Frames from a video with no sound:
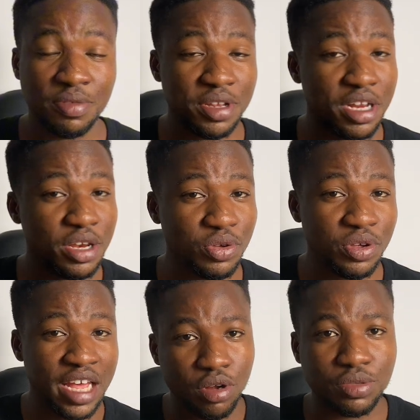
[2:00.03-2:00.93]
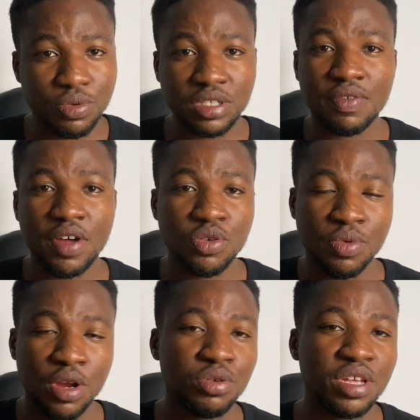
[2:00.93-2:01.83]
immediately you got whatever you
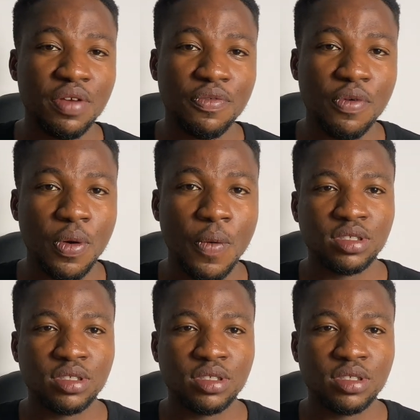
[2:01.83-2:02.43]
were looking for.